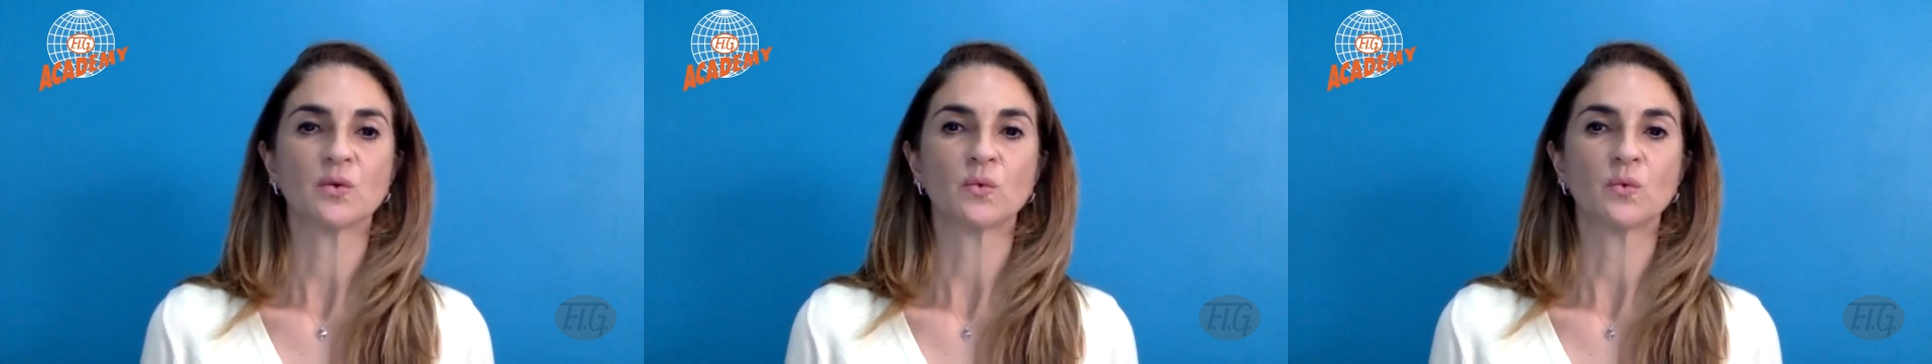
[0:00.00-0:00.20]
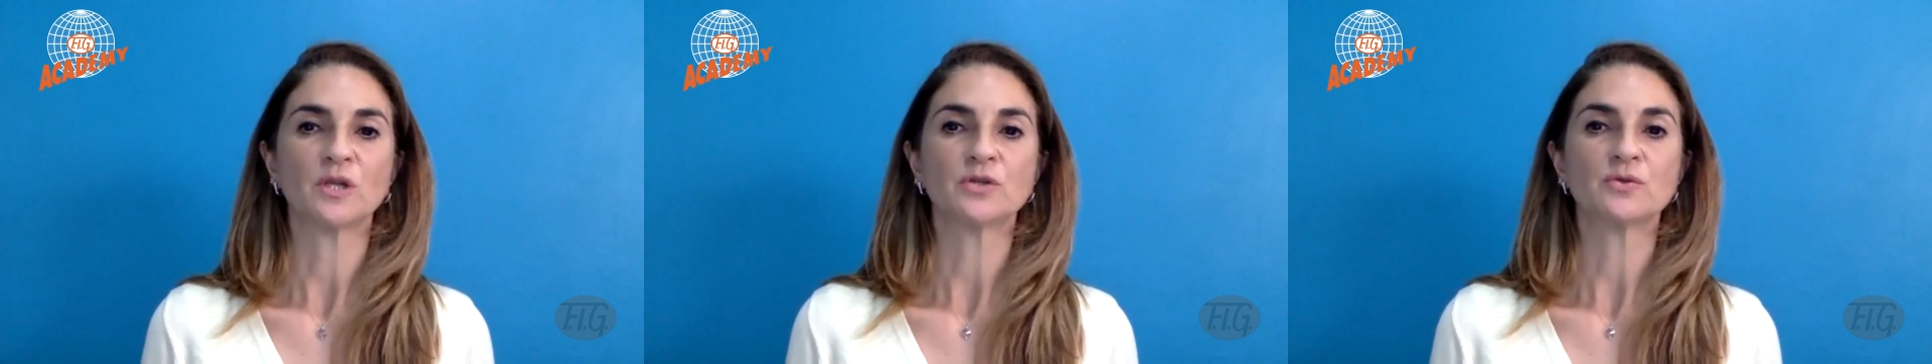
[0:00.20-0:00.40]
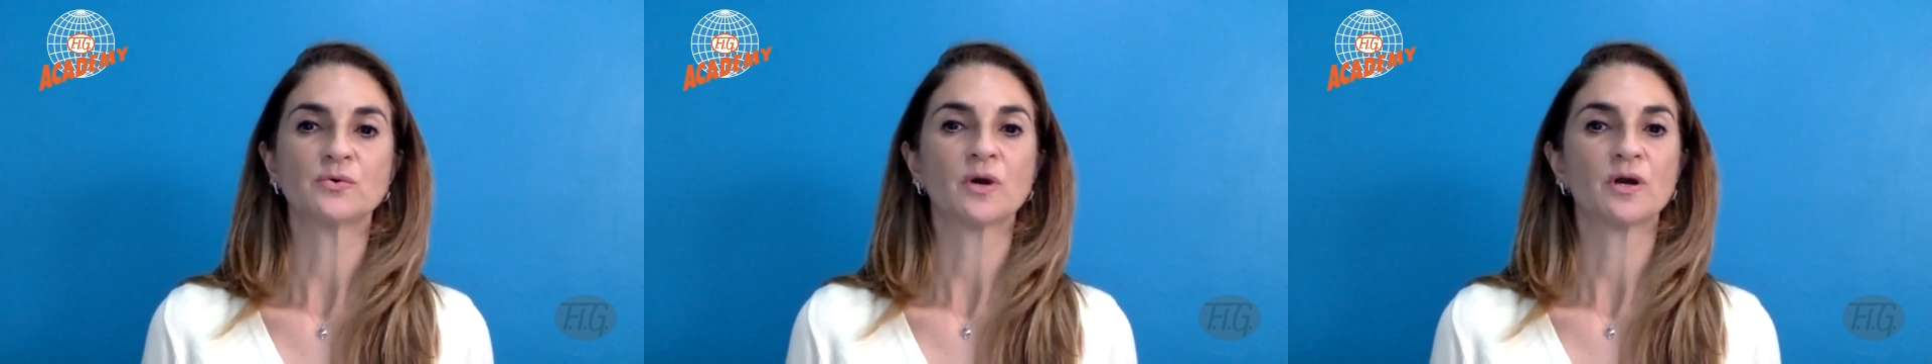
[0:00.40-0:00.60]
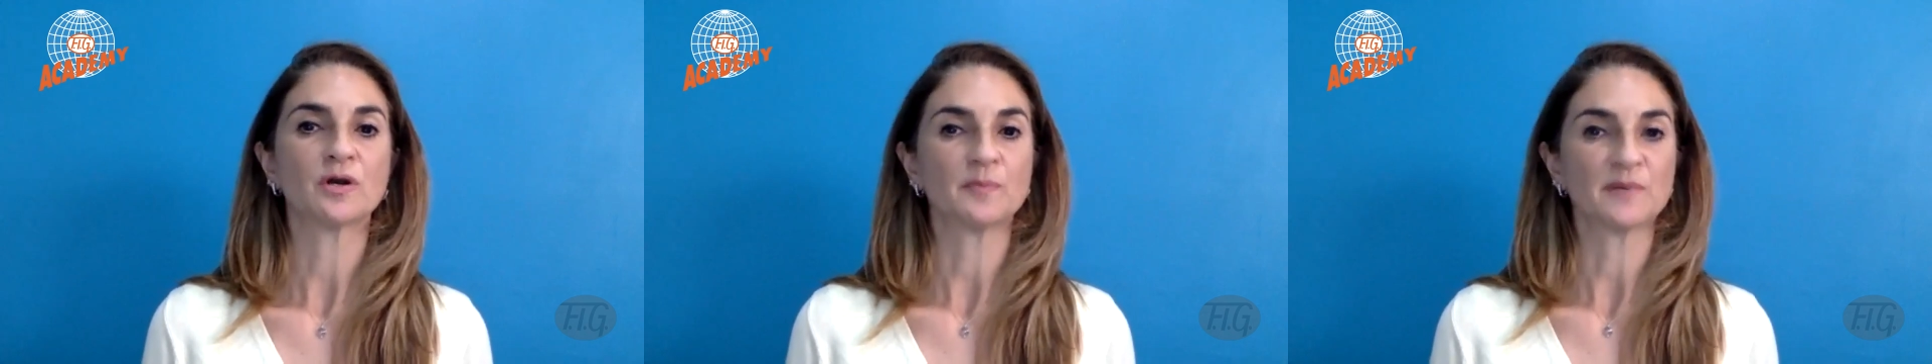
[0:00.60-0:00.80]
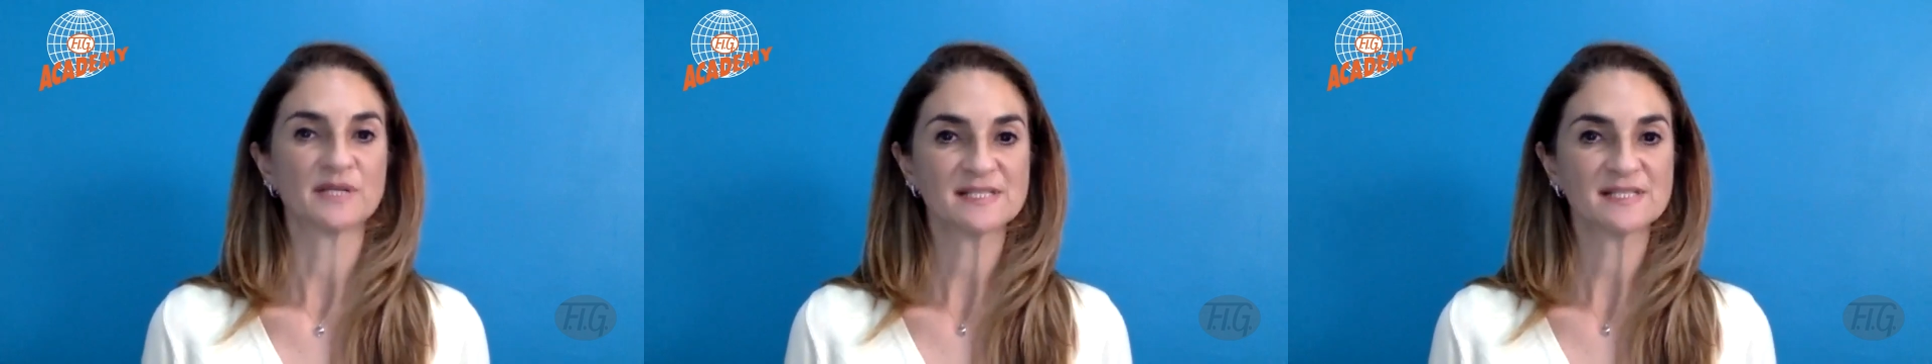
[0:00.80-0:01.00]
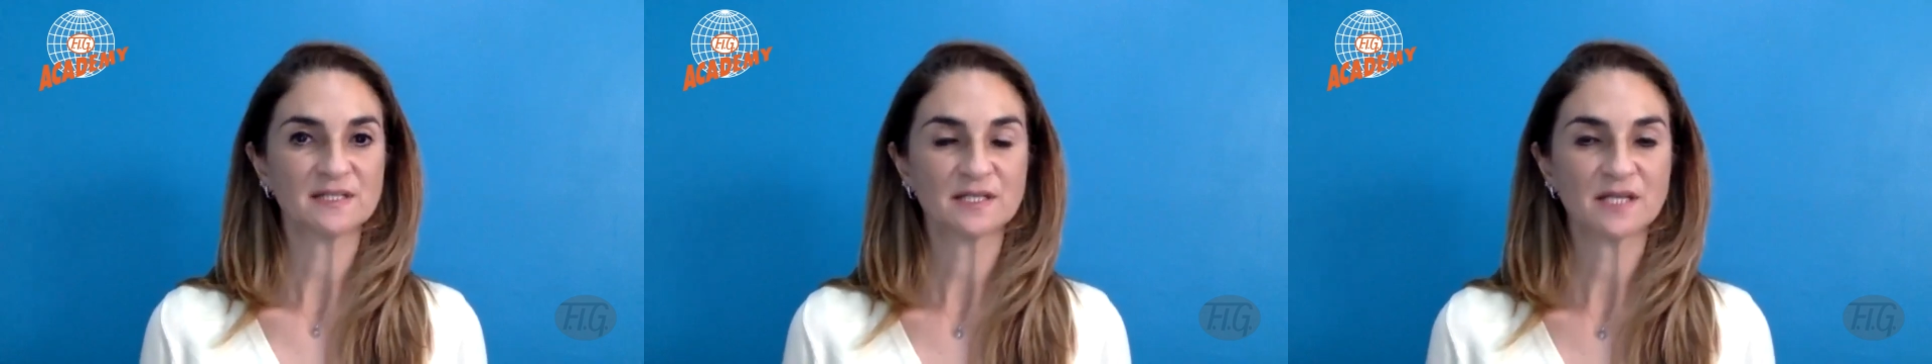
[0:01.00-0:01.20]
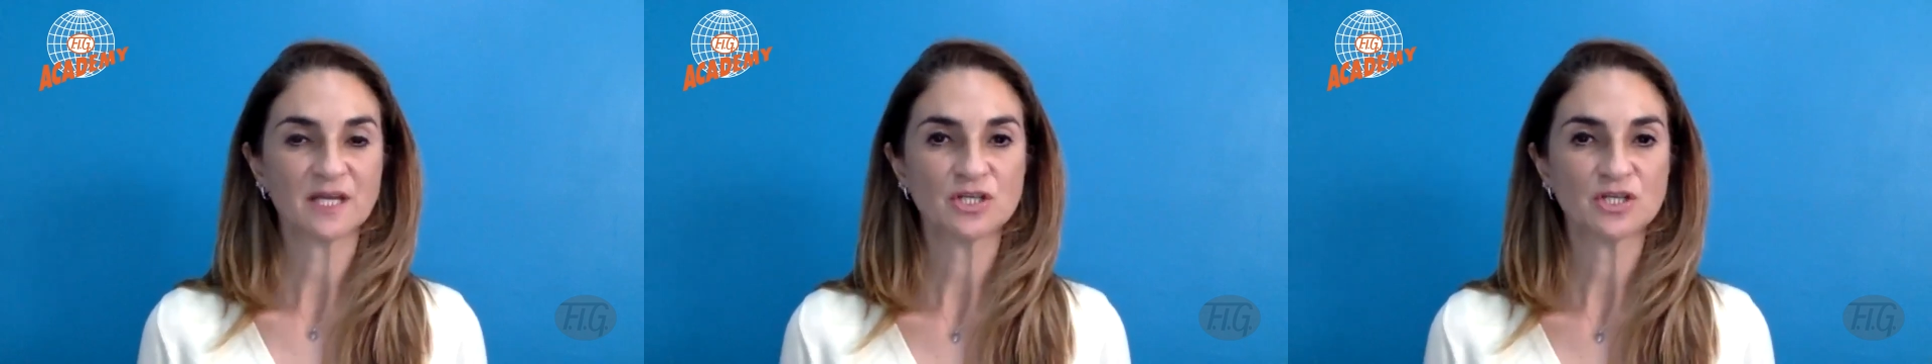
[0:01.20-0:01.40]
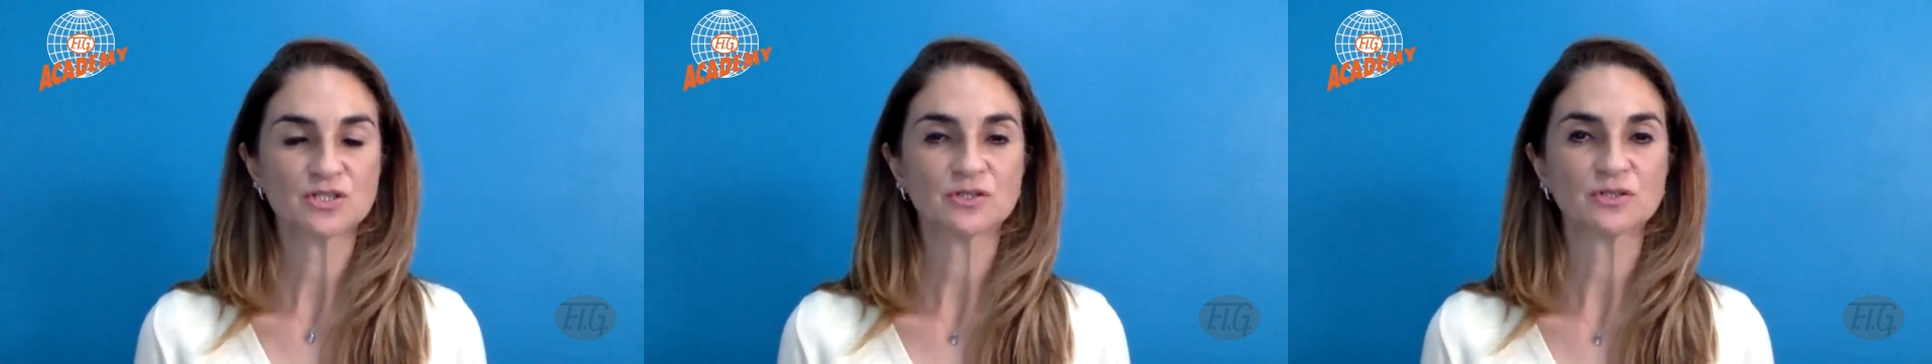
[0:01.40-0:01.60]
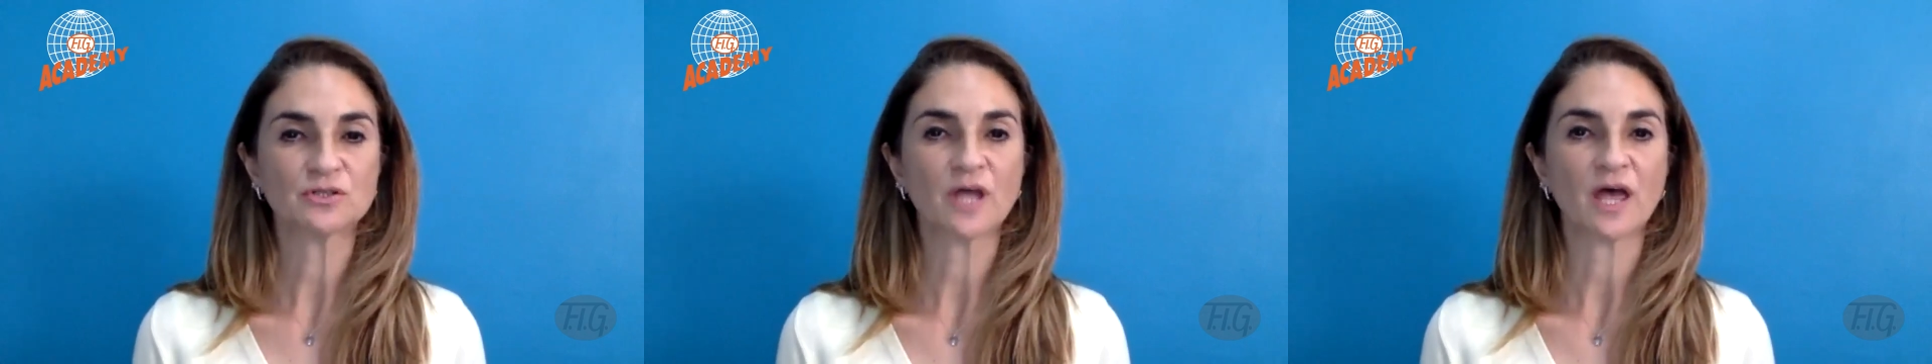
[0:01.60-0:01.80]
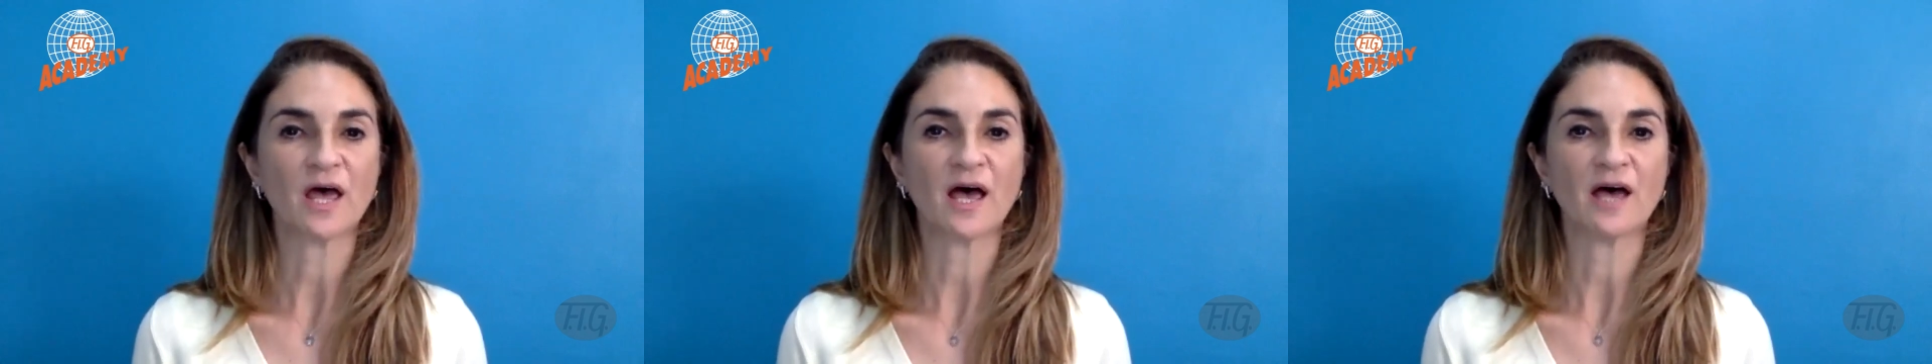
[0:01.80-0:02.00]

will do her presentation.